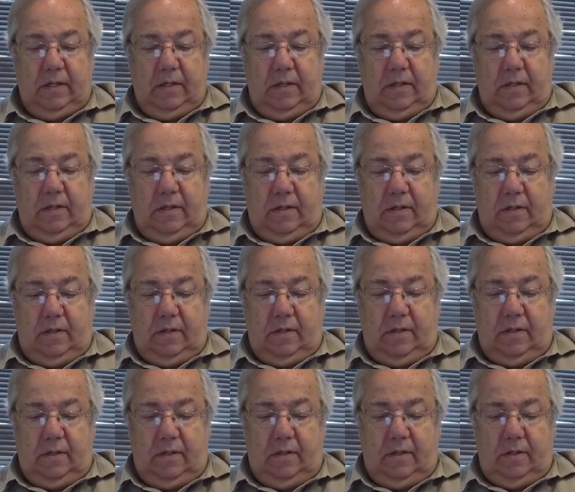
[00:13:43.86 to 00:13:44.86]

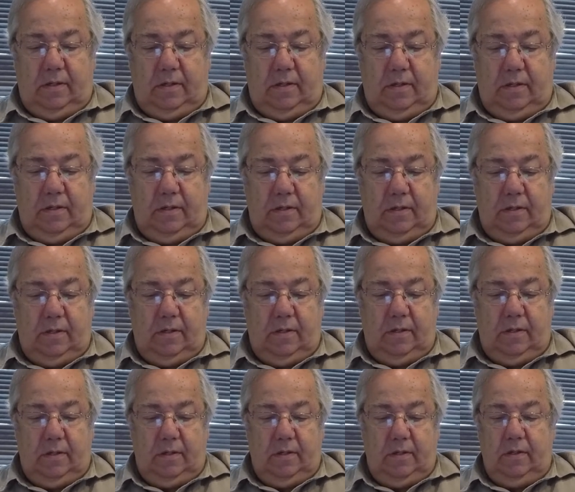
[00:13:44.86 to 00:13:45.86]

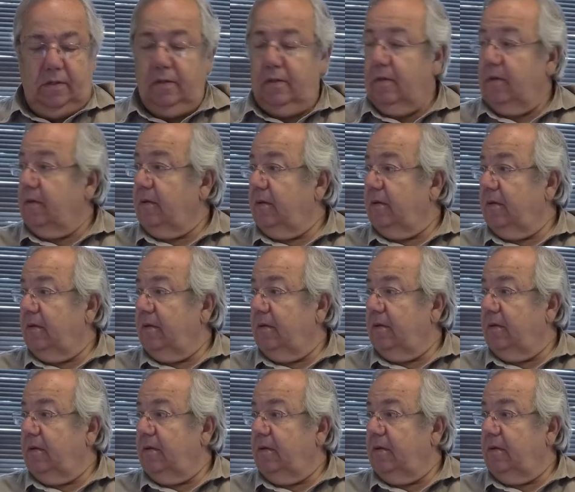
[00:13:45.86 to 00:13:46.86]

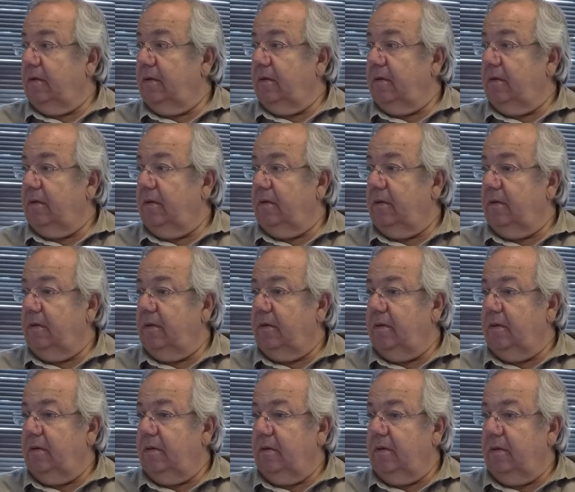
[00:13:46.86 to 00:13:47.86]

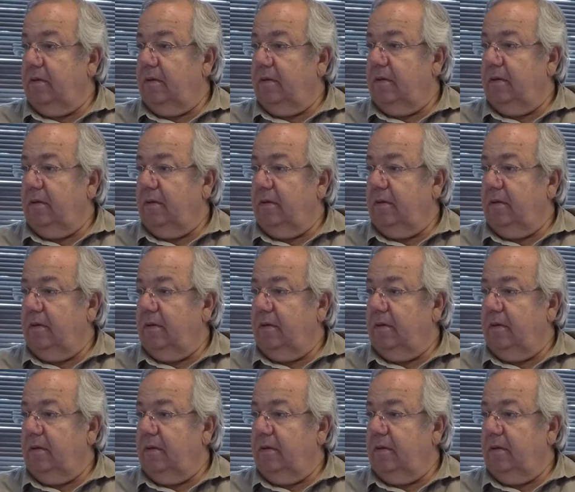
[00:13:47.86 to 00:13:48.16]
[no speech]